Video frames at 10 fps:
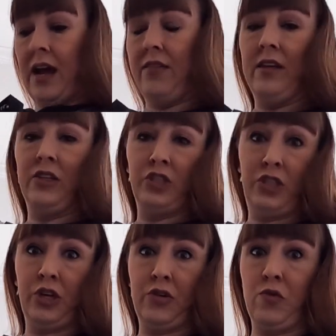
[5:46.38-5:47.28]
and then
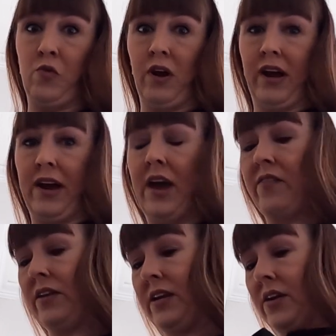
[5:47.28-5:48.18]
just show you what I
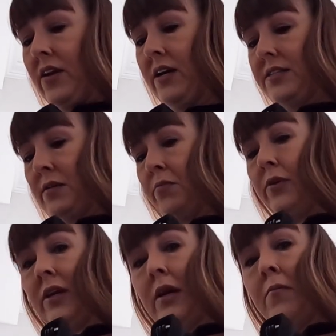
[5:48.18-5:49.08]
have in here as I'm
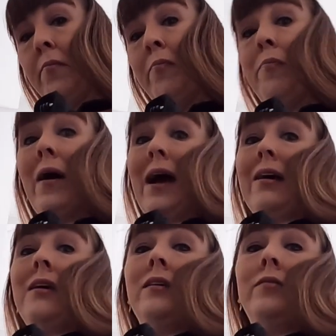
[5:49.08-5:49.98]
putting it
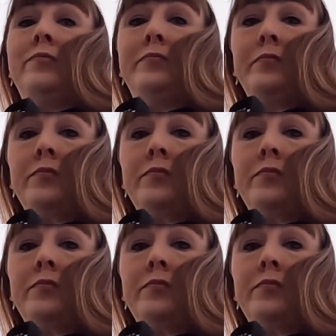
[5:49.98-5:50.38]
back in.